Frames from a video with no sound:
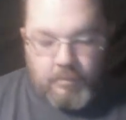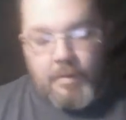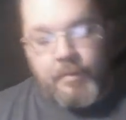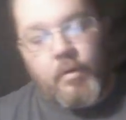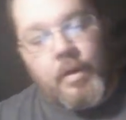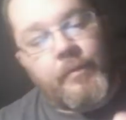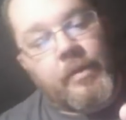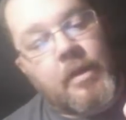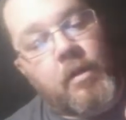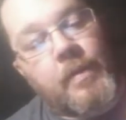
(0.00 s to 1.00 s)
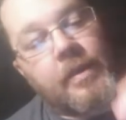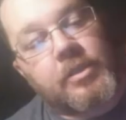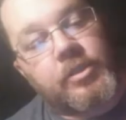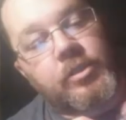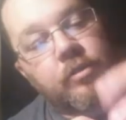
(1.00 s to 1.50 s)
While we go ahead and we talk about
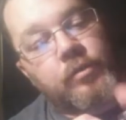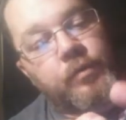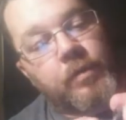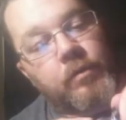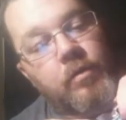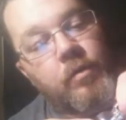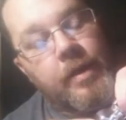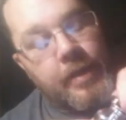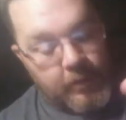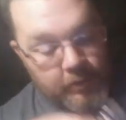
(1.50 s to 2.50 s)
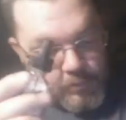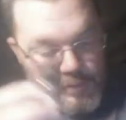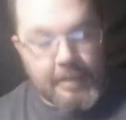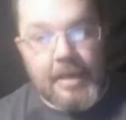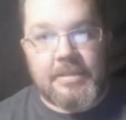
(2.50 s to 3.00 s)
this juice, we're going to go ahead and
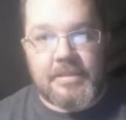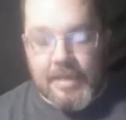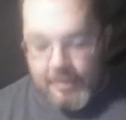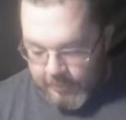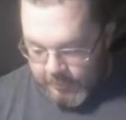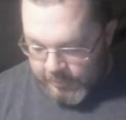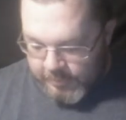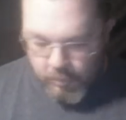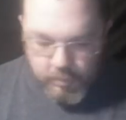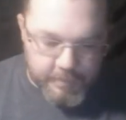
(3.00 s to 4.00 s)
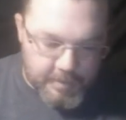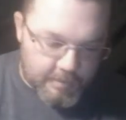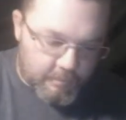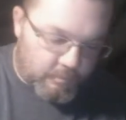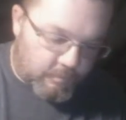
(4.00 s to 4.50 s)
let that sit and soak a
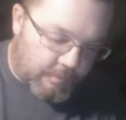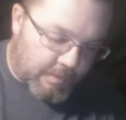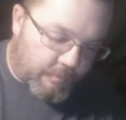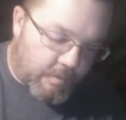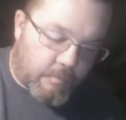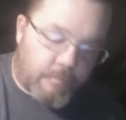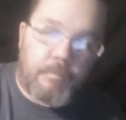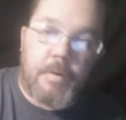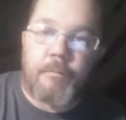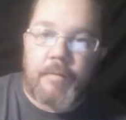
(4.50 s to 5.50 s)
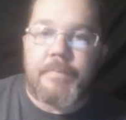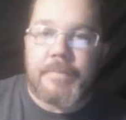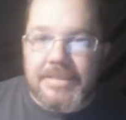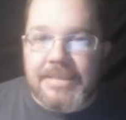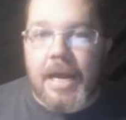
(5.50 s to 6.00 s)
minute, and then we'll
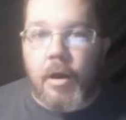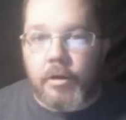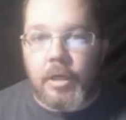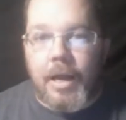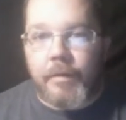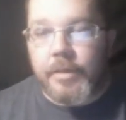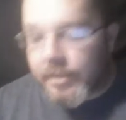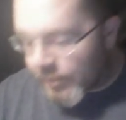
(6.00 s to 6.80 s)
vape it to see how it